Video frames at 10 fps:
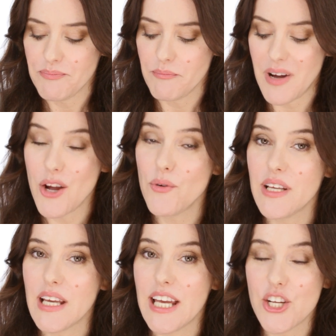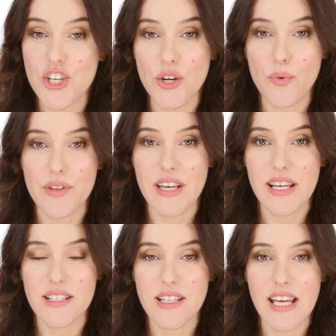My only issue with
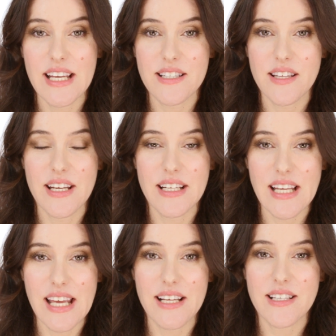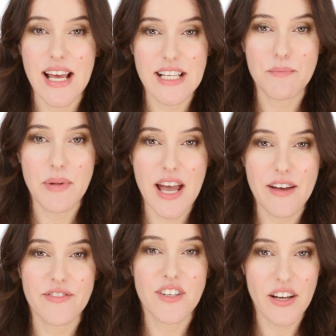it is that it is
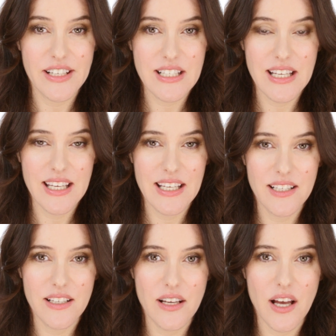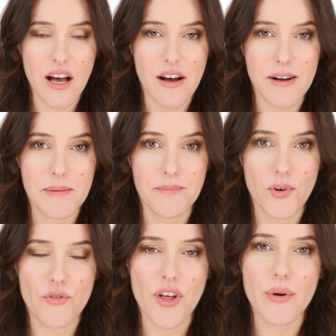SPF 19, um,
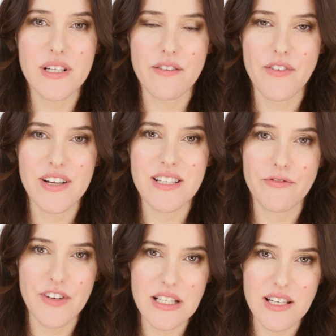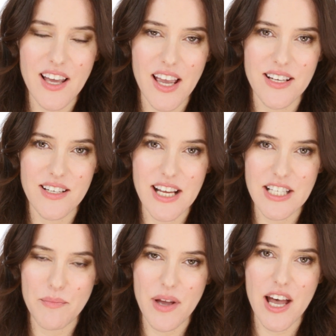although it's a very sophisticated
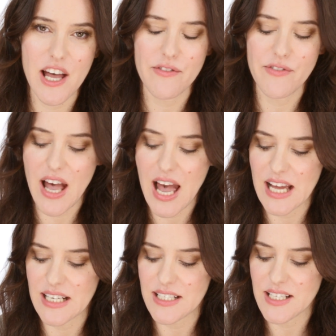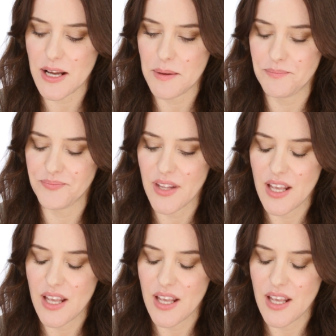SPF and um,